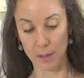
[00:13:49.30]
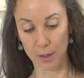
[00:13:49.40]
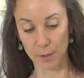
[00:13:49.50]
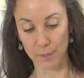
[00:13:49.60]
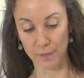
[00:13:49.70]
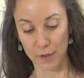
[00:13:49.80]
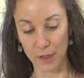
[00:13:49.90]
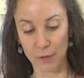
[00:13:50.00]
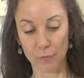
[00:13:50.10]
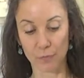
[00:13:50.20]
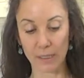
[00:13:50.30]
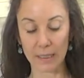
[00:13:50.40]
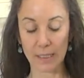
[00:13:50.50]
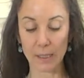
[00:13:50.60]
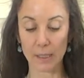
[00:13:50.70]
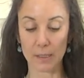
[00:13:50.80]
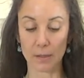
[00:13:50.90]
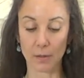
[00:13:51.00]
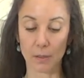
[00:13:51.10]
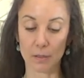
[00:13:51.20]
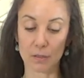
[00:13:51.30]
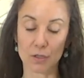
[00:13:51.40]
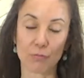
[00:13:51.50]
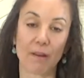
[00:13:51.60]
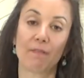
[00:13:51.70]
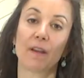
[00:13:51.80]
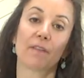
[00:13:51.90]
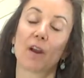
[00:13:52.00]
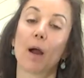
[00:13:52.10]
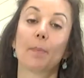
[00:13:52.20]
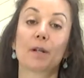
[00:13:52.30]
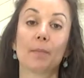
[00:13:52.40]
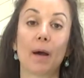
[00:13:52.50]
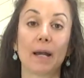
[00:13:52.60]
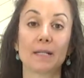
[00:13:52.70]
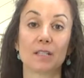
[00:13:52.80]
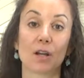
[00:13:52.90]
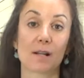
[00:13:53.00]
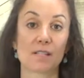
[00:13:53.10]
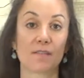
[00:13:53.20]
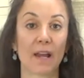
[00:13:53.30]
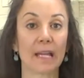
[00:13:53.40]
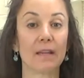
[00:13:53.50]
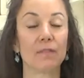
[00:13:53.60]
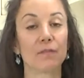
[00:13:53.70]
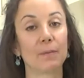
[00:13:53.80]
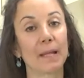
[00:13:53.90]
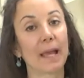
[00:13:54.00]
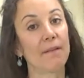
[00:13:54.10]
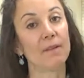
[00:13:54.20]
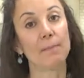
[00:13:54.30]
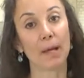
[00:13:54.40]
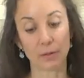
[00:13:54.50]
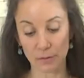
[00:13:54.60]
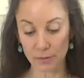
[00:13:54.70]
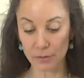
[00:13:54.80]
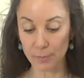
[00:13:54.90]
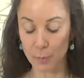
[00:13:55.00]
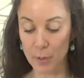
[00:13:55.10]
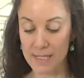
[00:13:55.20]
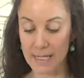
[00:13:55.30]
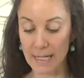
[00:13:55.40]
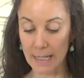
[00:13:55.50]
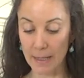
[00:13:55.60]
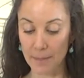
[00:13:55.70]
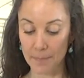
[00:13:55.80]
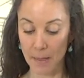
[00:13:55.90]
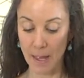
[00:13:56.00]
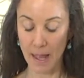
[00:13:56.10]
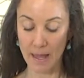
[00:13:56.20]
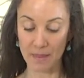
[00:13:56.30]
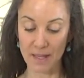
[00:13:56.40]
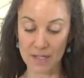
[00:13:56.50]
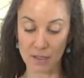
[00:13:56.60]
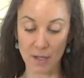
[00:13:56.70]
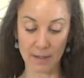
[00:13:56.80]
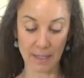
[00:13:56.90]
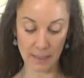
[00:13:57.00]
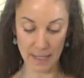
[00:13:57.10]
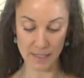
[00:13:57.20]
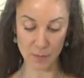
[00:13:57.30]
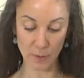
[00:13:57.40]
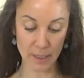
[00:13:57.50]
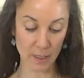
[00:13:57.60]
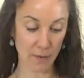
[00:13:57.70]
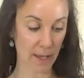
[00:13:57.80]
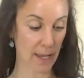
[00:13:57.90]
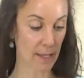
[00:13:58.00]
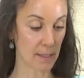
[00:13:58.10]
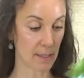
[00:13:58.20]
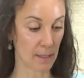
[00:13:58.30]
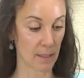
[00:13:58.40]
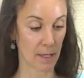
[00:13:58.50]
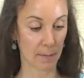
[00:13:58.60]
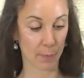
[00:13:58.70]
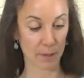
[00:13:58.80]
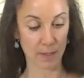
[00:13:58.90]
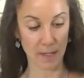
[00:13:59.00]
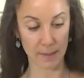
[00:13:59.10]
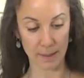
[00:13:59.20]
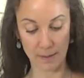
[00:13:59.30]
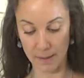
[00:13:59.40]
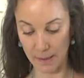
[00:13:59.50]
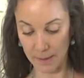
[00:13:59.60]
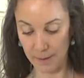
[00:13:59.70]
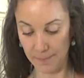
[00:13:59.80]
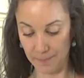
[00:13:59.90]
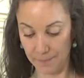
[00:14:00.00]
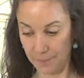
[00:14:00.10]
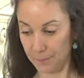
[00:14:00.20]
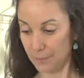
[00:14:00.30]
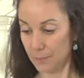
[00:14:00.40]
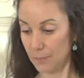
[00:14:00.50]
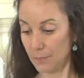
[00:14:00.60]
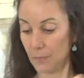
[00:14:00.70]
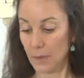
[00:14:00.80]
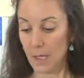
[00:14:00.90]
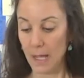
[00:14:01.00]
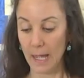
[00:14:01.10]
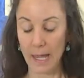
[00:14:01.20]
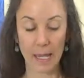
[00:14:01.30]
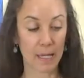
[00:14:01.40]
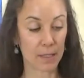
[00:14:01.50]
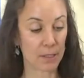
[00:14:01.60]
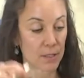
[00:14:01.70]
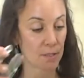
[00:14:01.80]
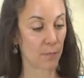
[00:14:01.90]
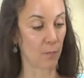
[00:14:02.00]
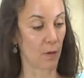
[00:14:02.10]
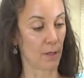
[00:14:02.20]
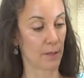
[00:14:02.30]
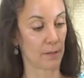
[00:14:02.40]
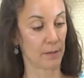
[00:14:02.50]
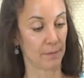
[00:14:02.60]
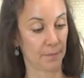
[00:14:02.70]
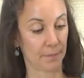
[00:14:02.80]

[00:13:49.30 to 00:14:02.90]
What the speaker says: herb for you. Really terrific for helping your body detoxify even from like heavy metal poisoning and things along that line. So we're going to go ahead and put that in there. And some water.